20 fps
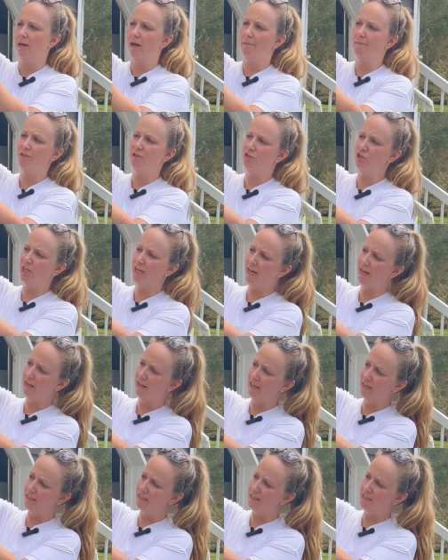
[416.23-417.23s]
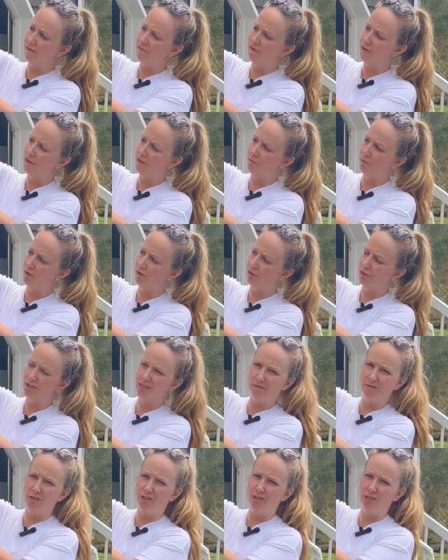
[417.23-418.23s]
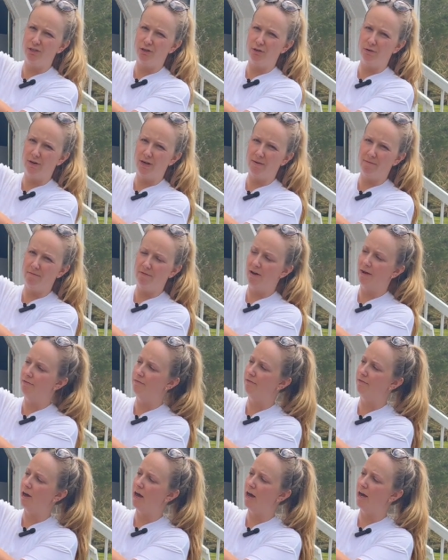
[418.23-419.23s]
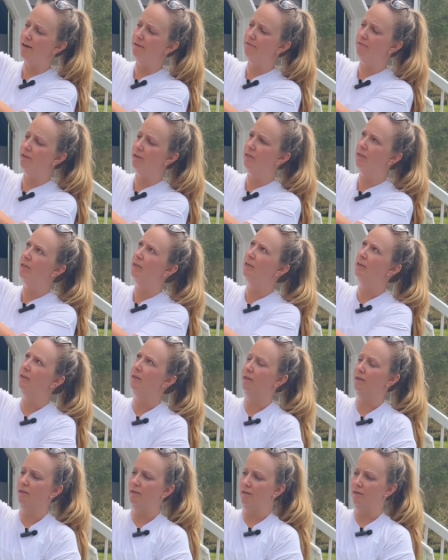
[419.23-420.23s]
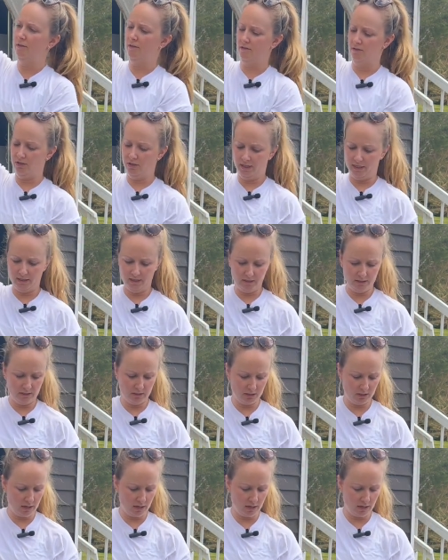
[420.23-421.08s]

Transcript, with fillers: I'm usually at like 71 or 72 and I'm five five. So like this is